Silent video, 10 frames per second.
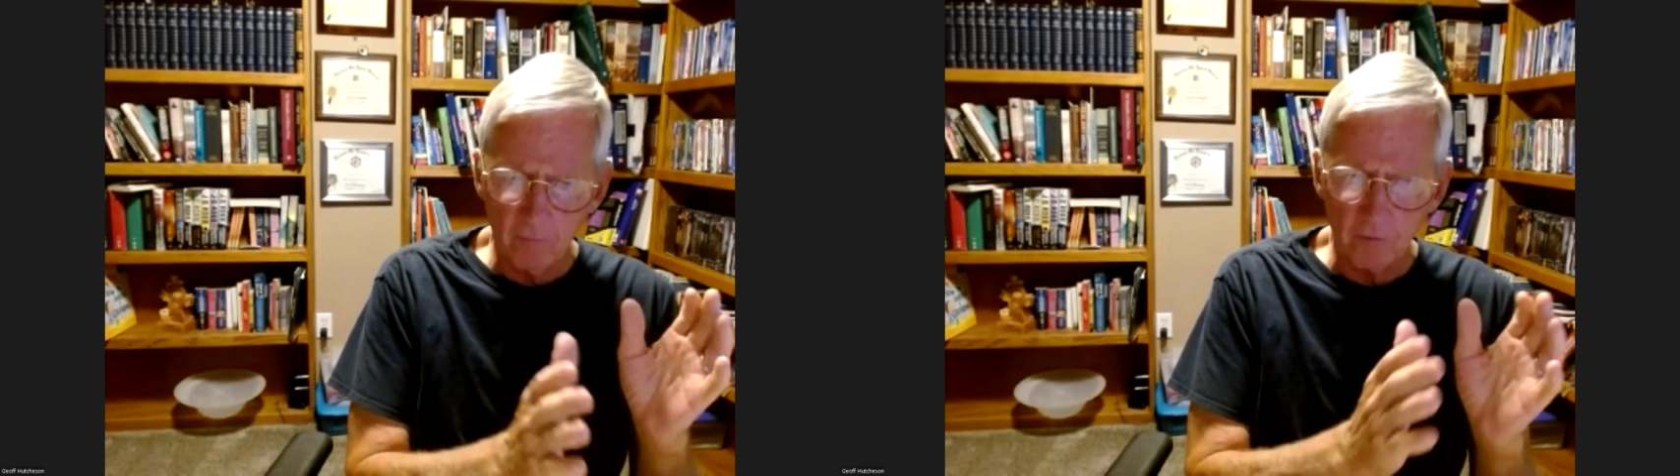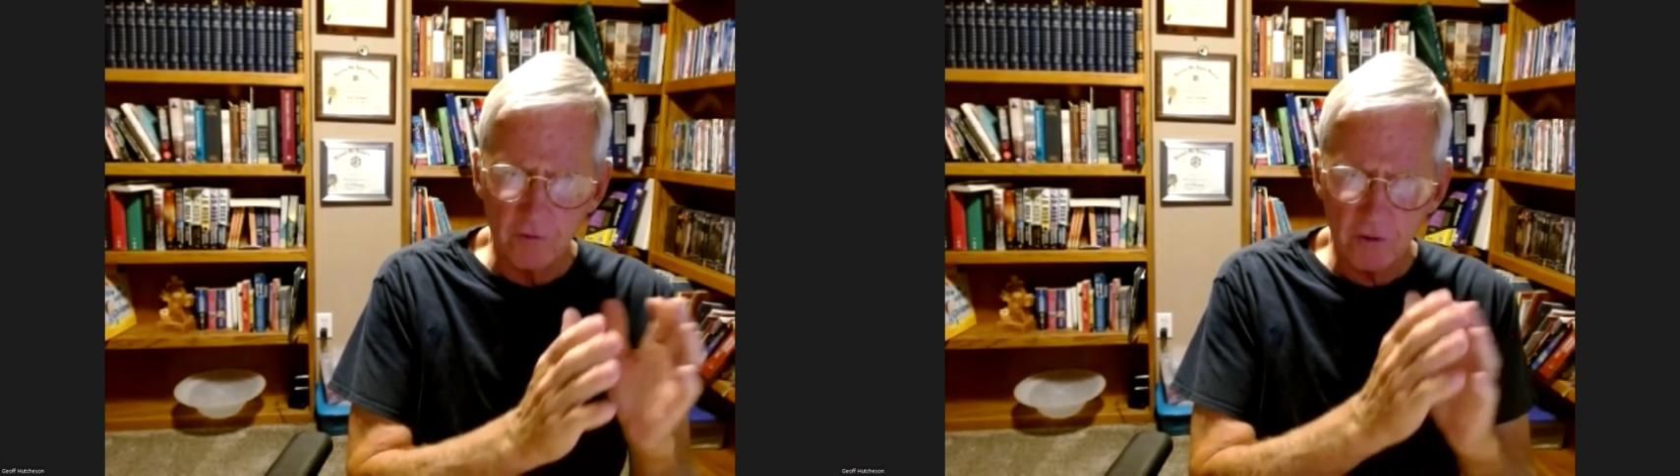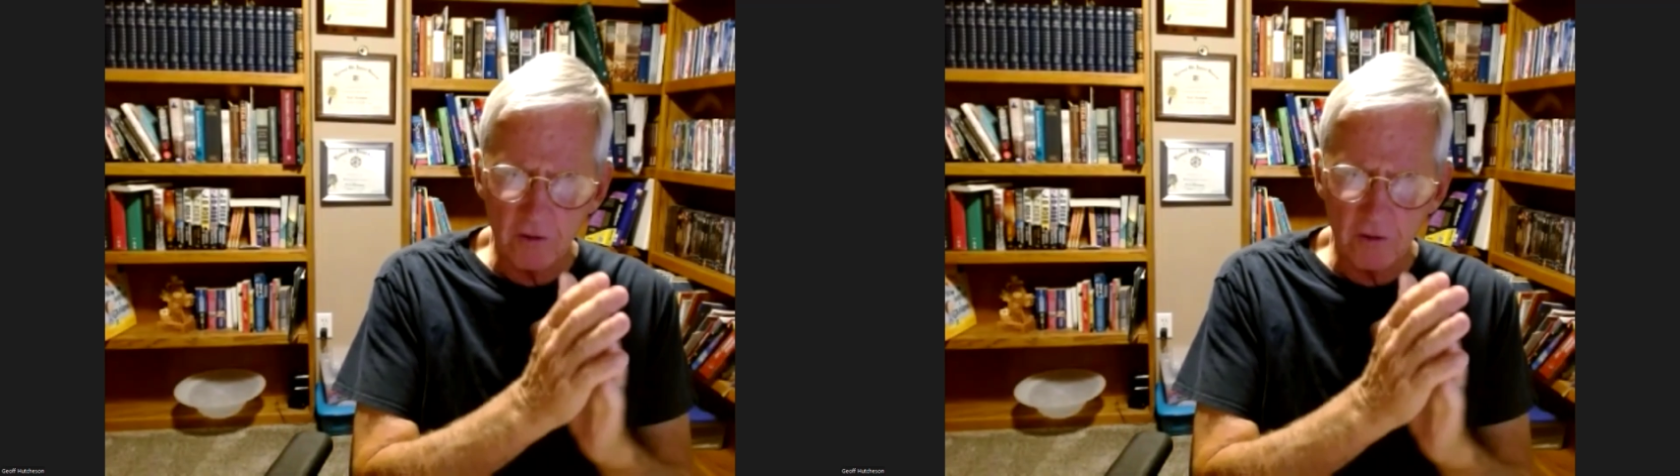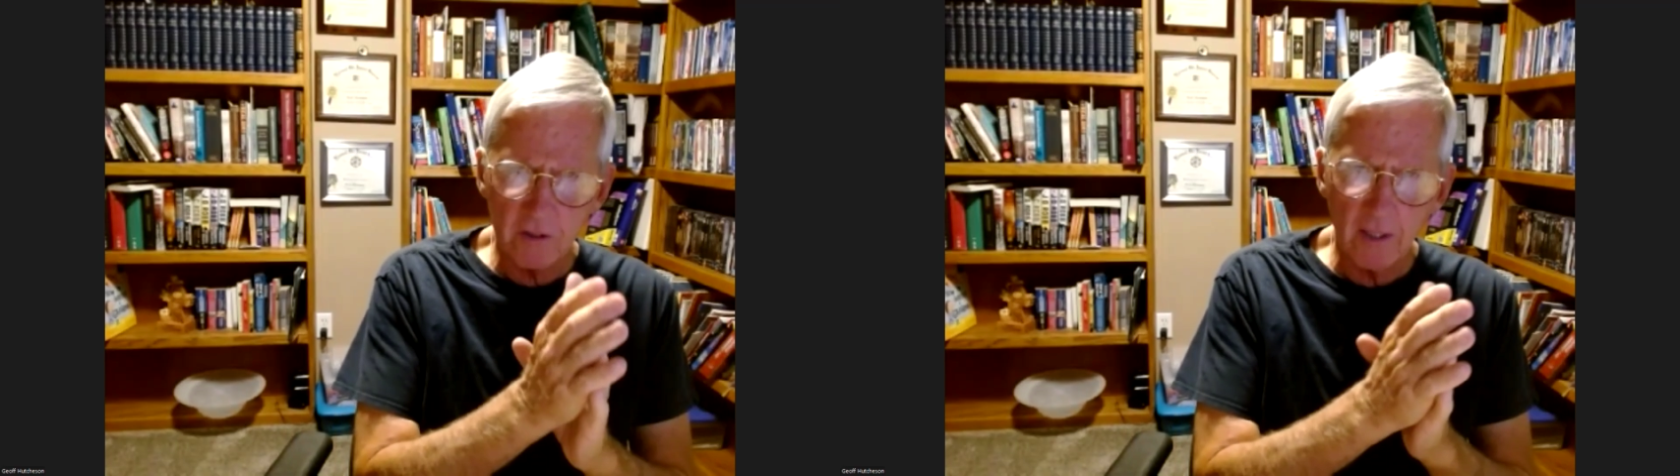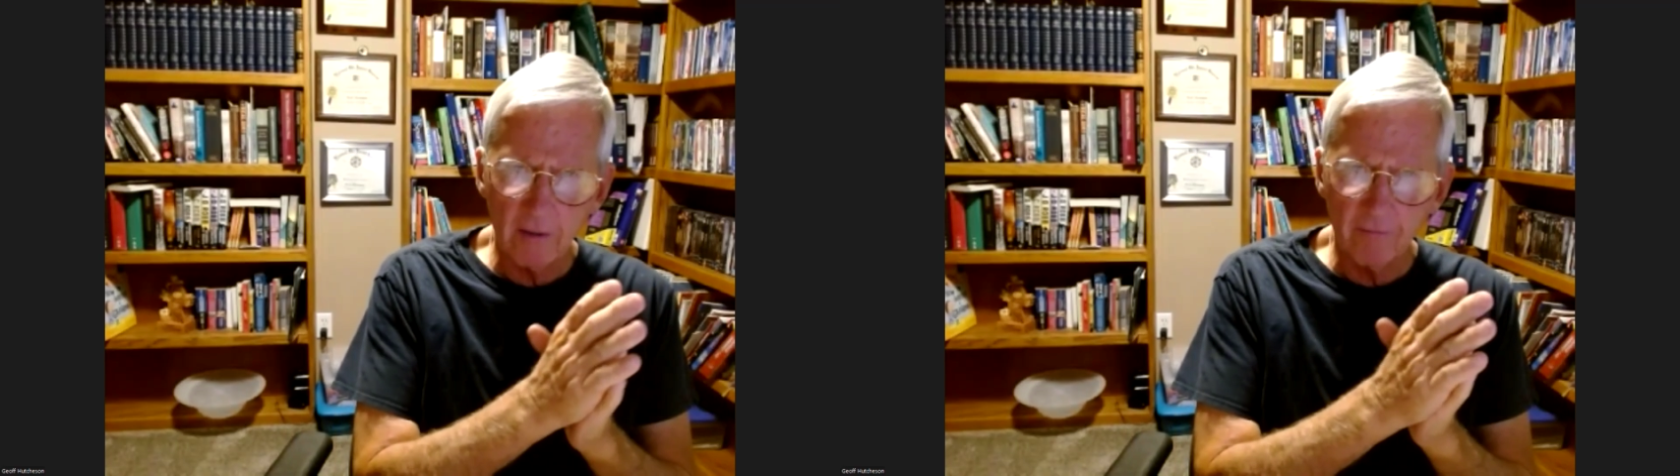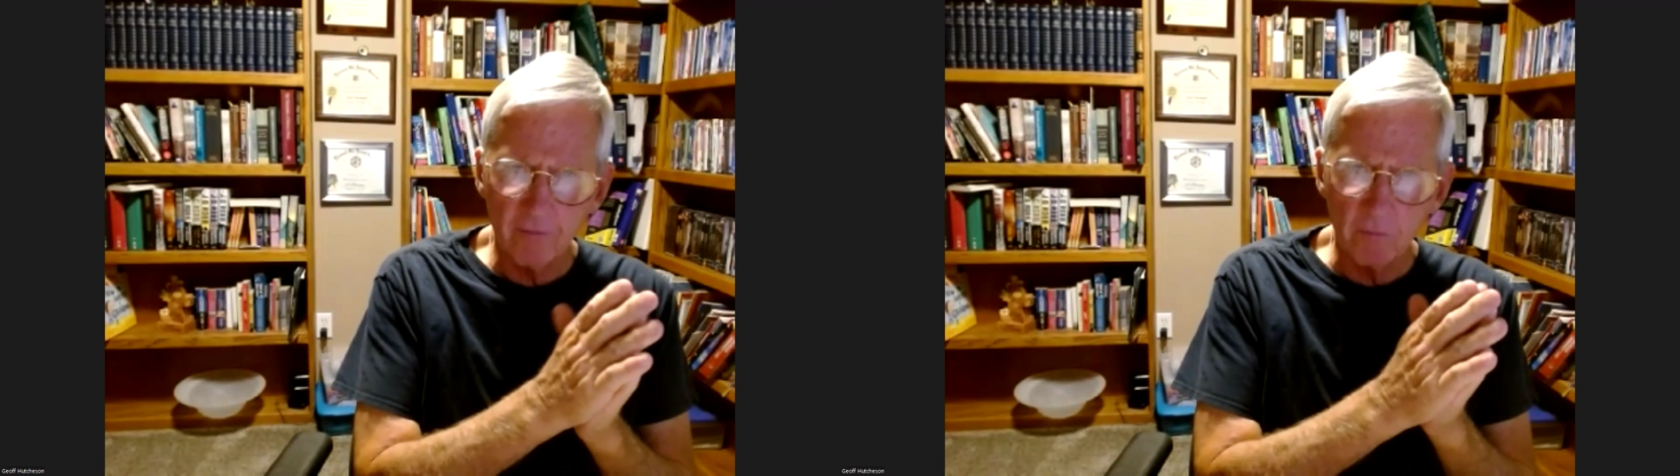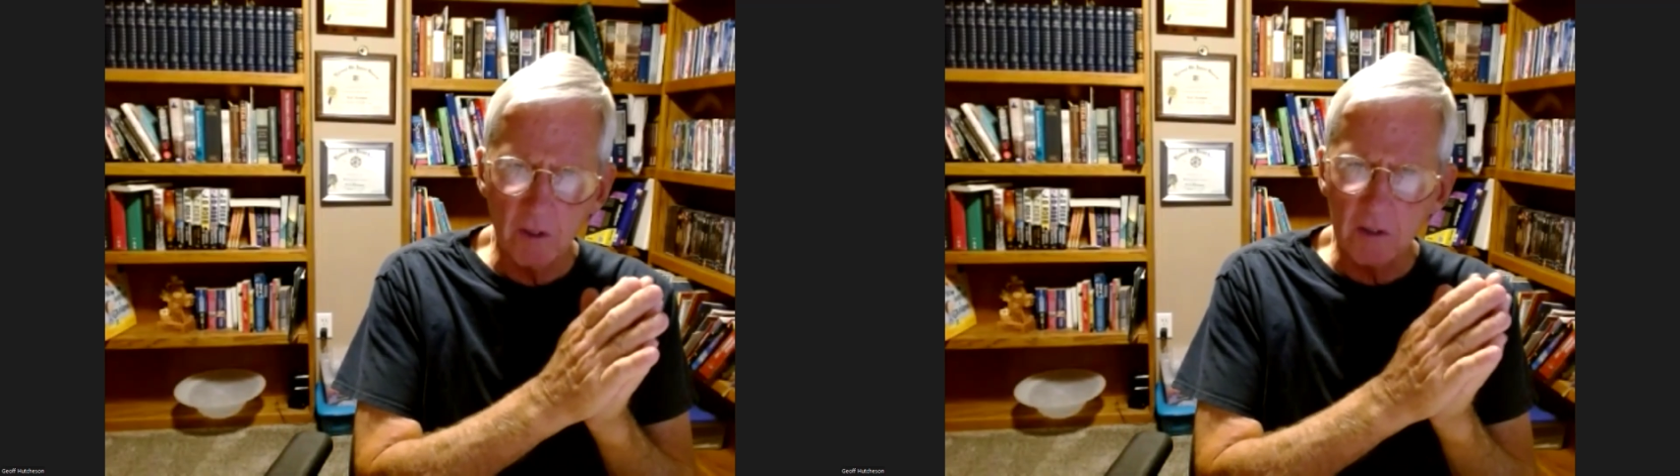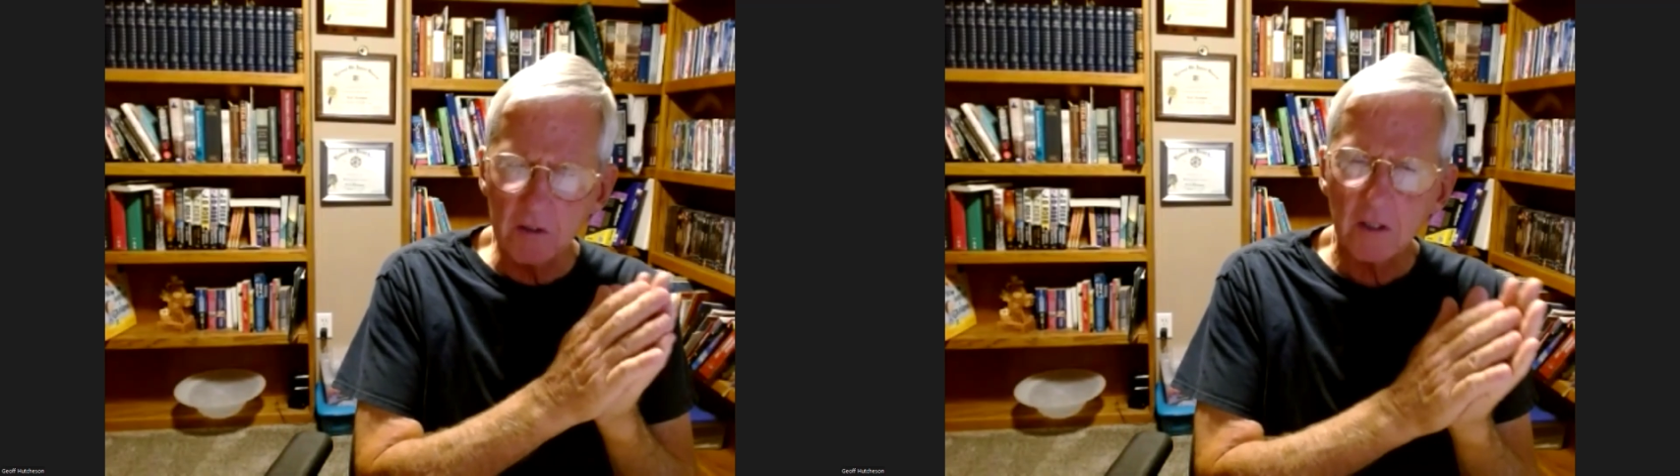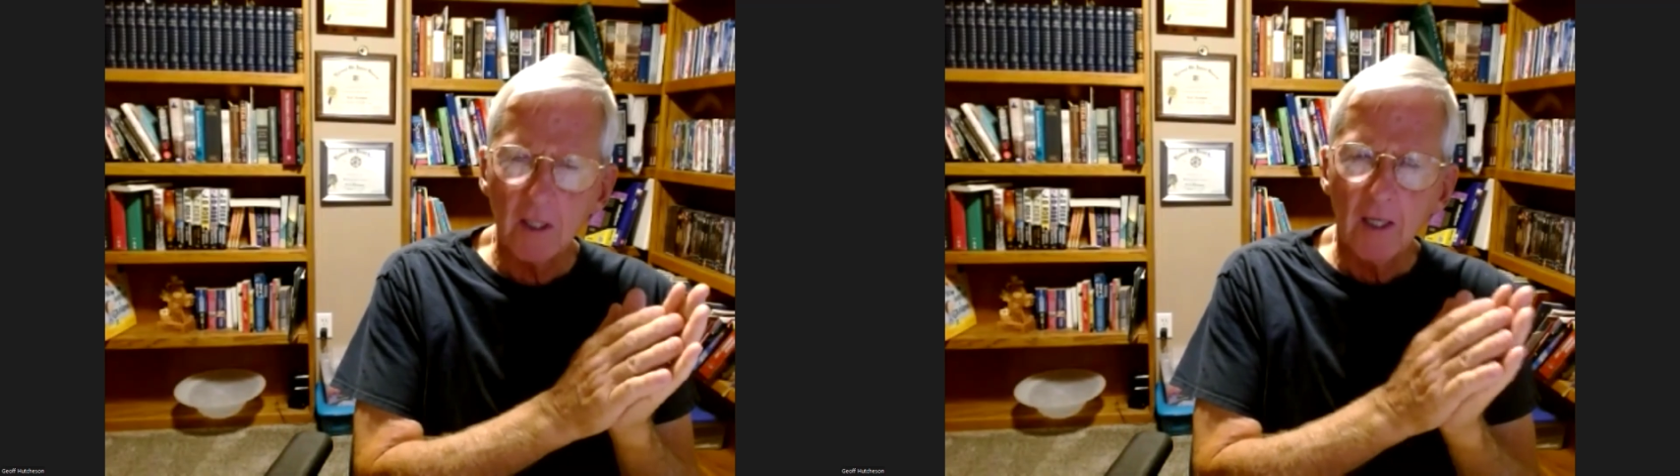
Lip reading: we'll discuss that in a few minutes,